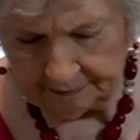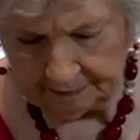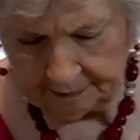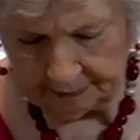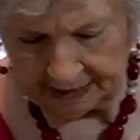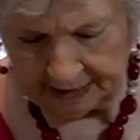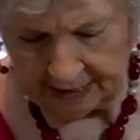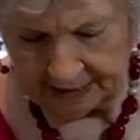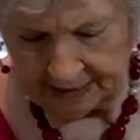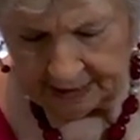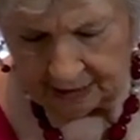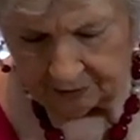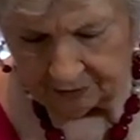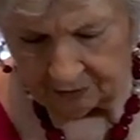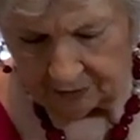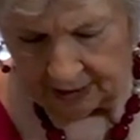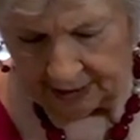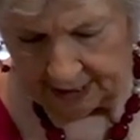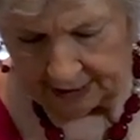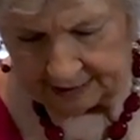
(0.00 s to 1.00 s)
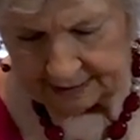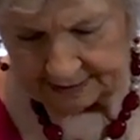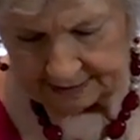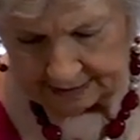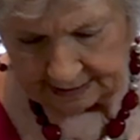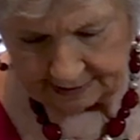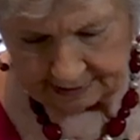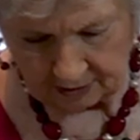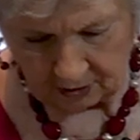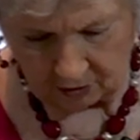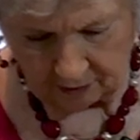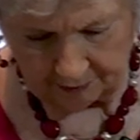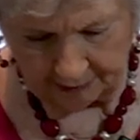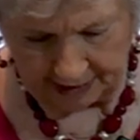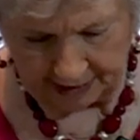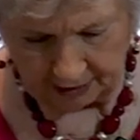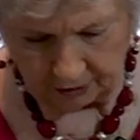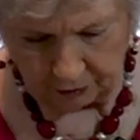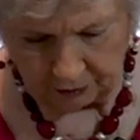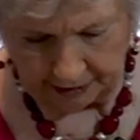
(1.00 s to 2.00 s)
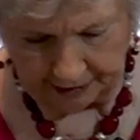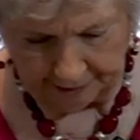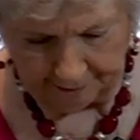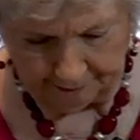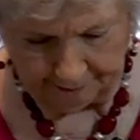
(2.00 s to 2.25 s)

But I got Rex. That's all it mattered.